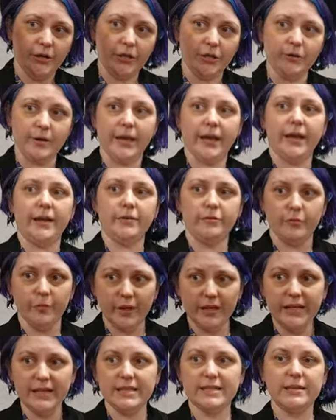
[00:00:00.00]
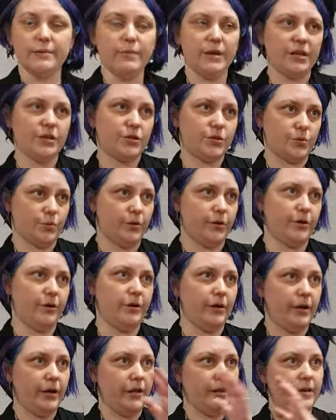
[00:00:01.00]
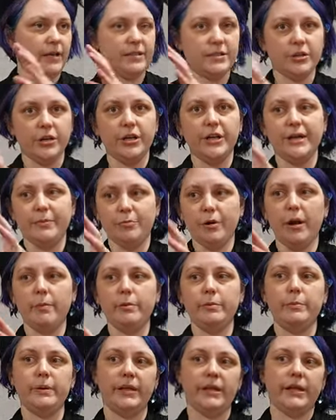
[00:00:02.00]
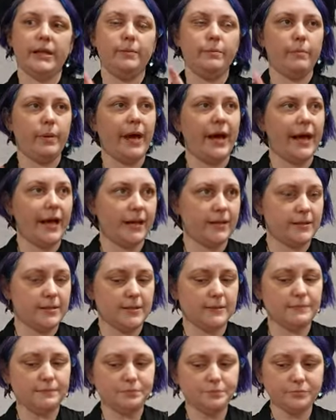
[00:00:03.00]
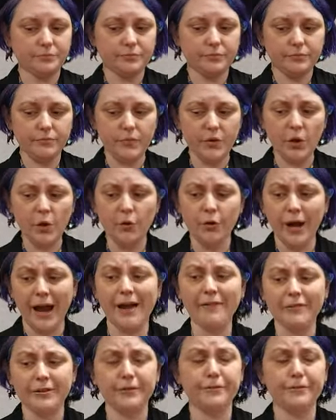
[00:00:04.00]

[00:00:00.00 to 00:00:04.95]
You can't. We need to make sure it's going to probably impact or have an